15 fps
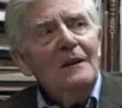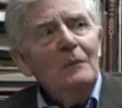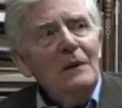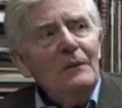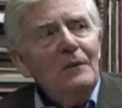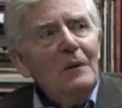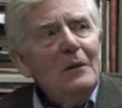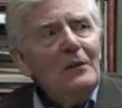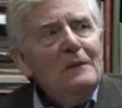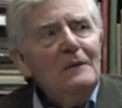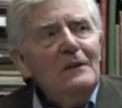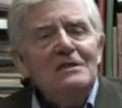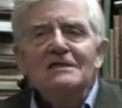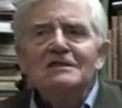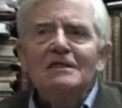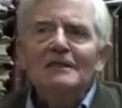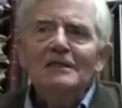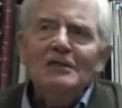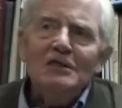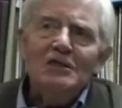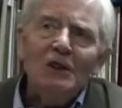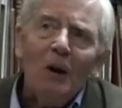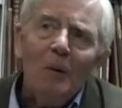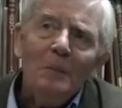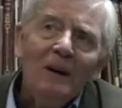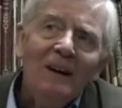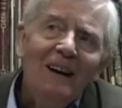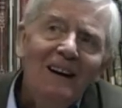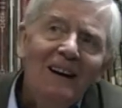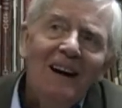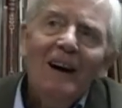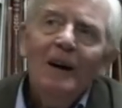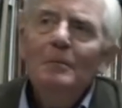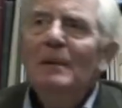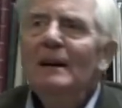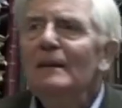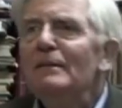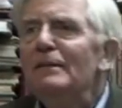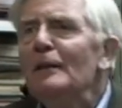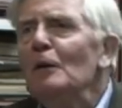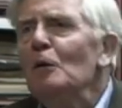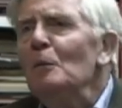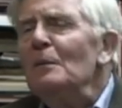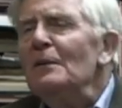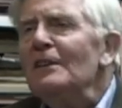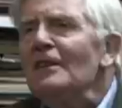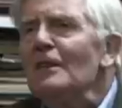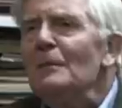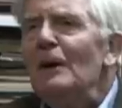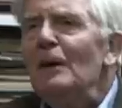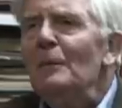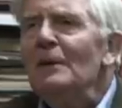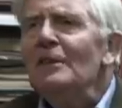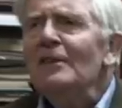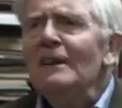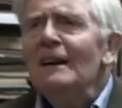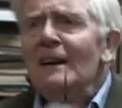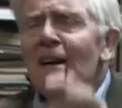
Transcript: we've got a visitor in the shop. I'm being filmed at the moment.